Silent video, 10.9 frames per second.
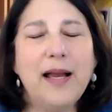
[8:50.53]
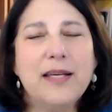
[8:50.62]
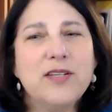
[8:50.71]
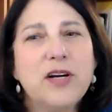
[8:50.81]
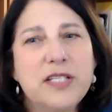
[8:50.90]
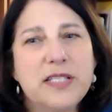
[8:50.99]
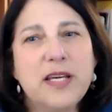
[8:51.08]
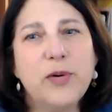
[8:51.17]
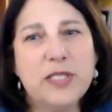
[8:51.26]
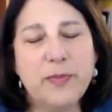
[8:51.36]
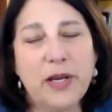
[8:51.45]
it's hard to say
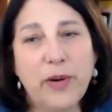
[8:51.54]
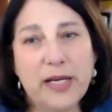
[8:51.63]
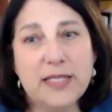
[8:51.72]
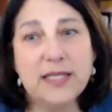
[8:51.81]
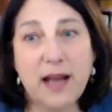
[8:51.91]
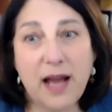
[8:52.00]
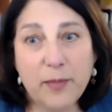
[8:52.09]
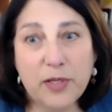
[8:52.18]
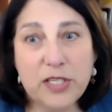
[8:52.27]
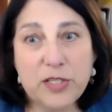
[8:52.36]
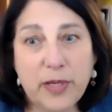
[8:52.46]
what's my greatest
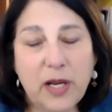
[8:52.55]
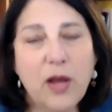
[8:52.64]
accomplishment.